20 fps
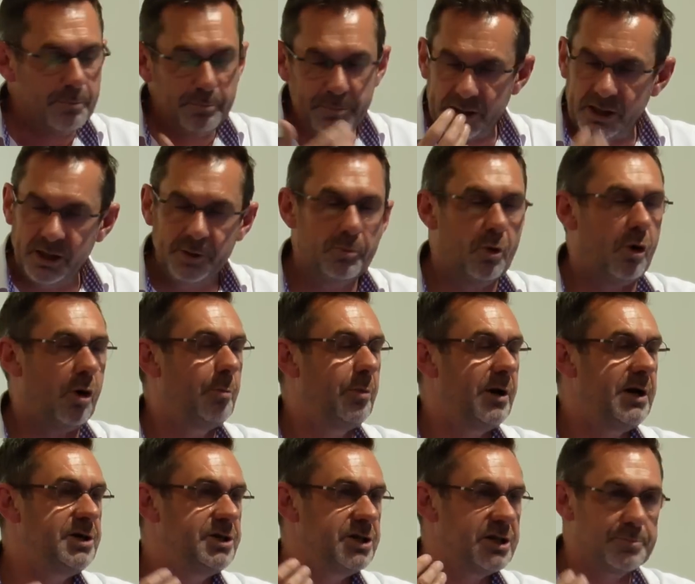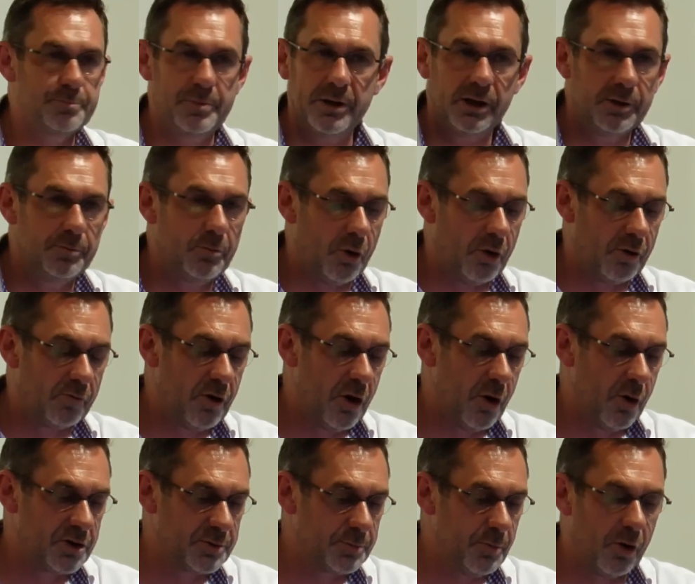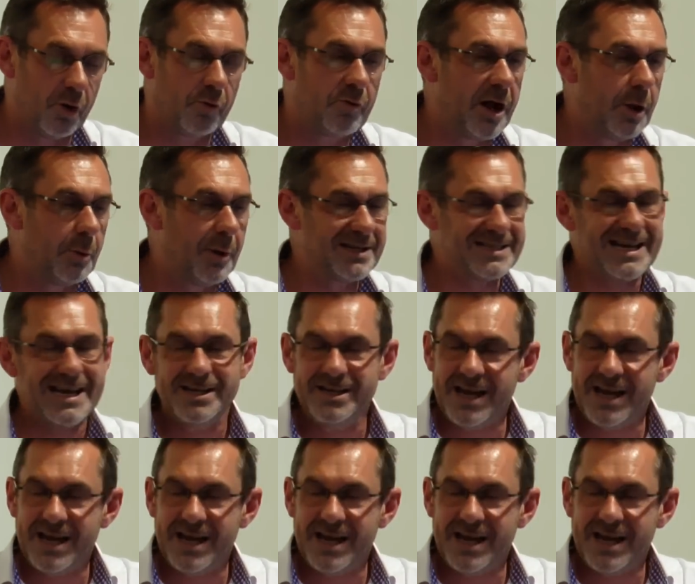Build more bridges, build more roads, more railways.